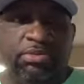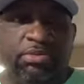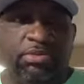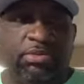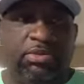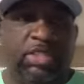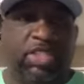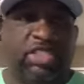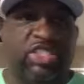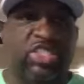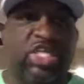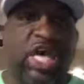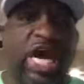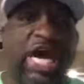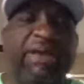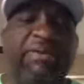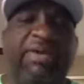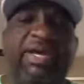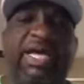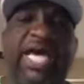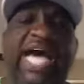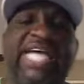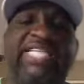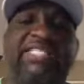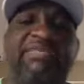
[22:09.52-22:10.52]

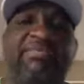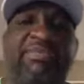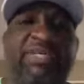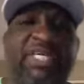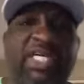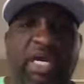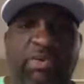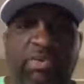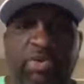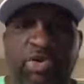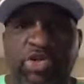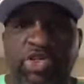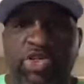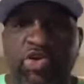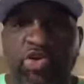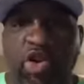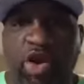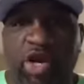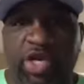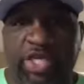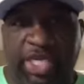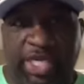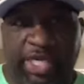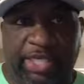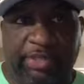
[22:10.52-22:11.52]
It hasn't become who you
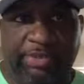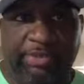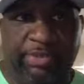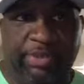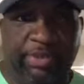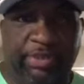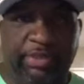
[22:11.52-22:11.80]
are yet.